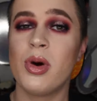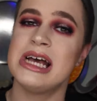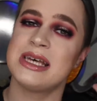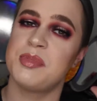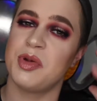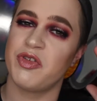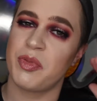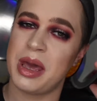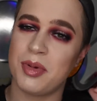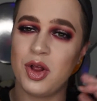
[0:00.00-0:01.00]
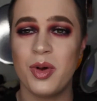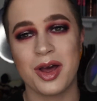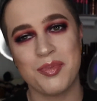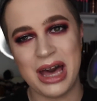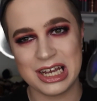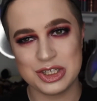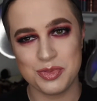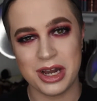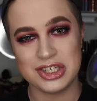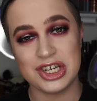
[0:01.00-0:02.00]
What is up, beautiful people, and welcome back
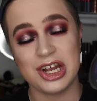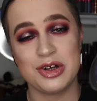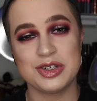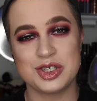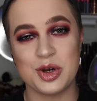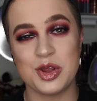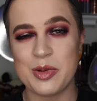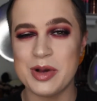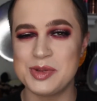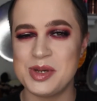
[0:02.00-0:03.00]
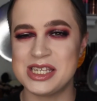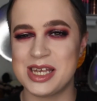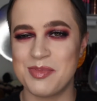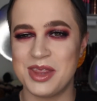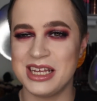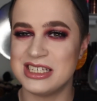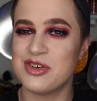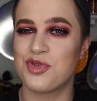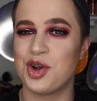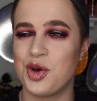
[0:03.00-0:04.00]
to my channel. So there must be something
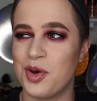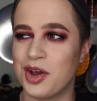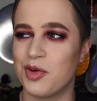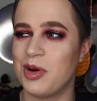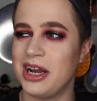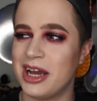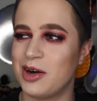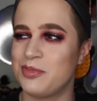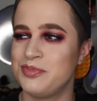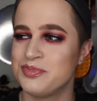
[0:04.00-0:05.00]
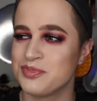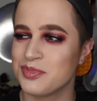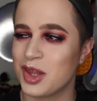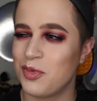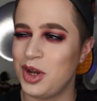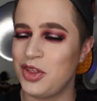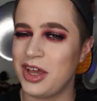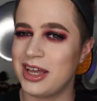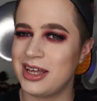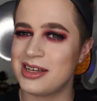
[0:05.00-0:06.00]
different going on right now. What do you
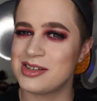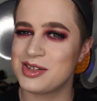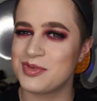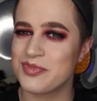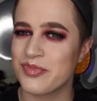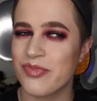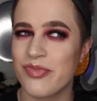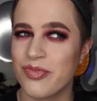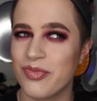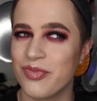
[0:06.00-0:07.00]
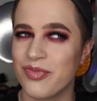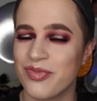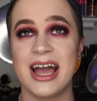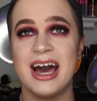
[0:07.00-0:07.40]
think it is? I